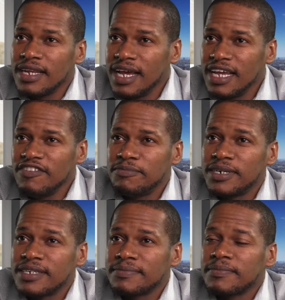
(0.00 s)
live,
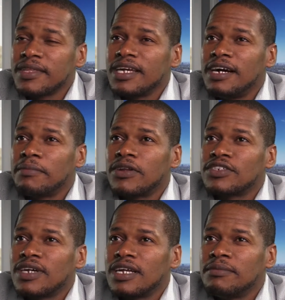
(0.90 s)
but I'm gonna
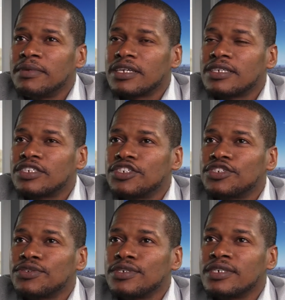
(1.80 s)
try to make
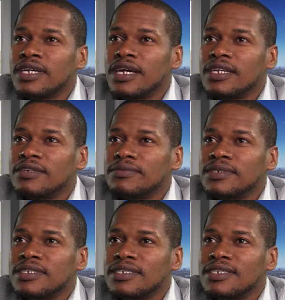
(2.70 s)
sure that
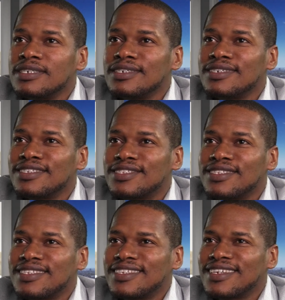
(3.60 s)
we're
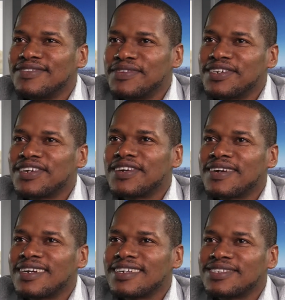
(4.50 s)
gonna
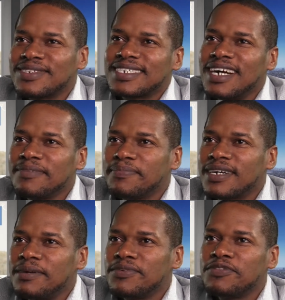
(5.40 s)
touch a
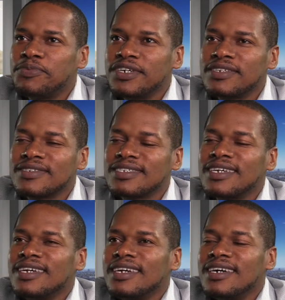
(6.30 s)
couple of pointers.
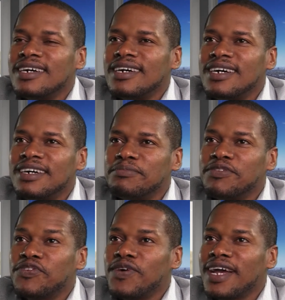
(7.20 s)

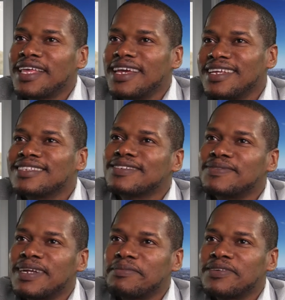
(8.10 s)
Before I get into
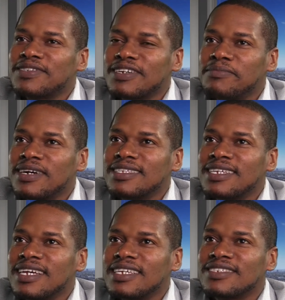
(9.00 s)
what I'm gonna talk about
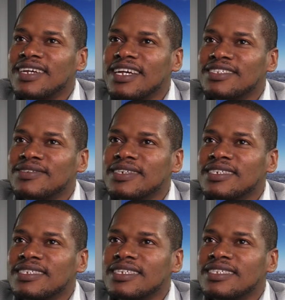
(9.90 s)
today, as you guys
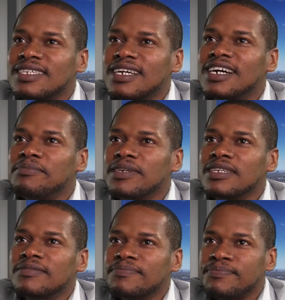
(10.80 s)
notice, is the
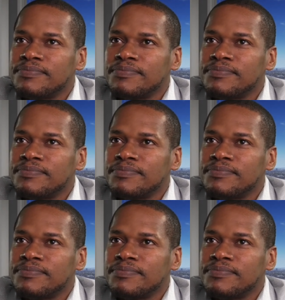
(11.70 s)
common